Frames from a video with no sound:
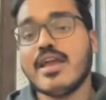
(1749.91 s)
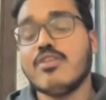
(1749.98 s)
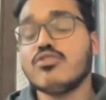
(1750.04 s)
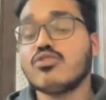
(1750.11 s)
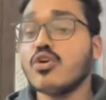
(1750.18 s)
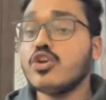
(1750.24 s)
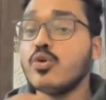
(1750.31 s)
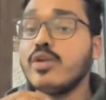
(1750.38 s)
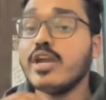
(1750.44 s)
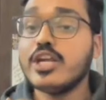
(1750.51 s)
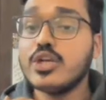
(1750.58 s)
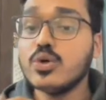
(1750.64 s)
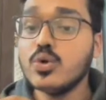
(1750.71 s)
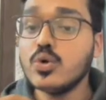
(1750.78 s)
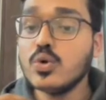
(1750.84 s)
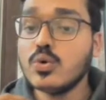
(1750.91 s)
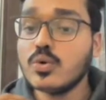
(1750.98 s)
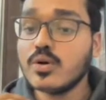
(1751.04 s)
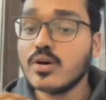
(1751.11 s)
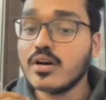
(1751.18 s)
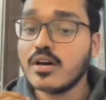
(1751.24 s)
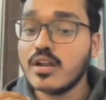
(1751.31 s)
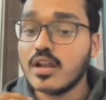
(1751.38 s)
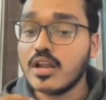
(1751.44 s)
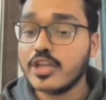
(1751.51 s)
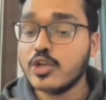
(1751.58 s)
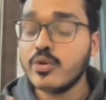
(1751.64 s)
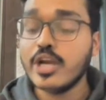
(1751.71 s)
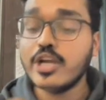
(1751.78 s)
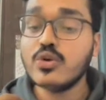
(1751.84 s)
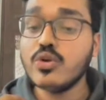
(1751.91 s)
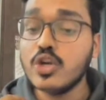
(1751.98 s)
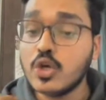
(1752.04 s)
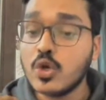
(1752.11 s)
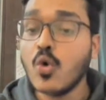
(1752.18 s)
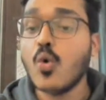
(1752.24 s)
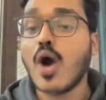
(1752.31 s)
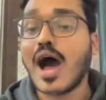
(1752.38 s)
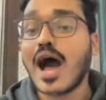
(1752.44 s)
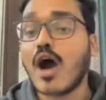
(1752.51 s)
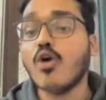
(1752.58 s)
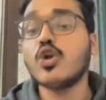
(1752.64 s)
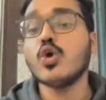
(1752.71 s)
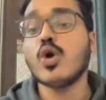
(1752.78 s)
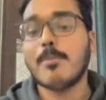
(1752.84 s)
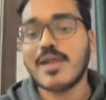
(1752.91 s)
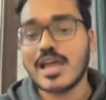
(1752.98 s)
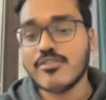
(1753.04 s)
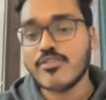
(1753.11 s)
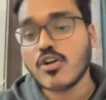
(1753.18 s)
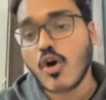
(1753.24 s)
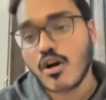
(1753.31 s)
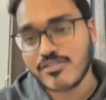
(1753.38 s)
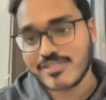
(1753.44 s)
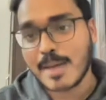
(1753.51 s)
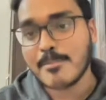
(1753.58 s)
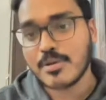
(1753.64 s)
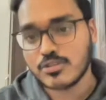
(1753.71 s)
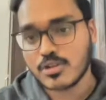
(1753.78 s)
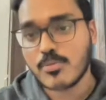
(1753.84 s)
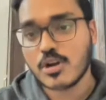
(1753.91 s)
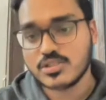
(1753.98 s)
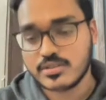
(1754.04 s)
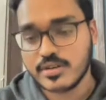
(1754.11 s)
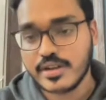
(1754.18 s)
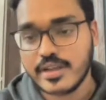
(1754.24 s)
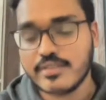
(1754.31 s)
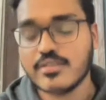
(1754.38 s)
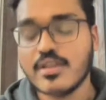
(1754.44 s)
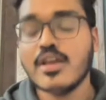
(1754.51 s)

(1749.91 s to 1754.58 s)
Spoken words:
So you need to know how to apply for off-campus opportunities.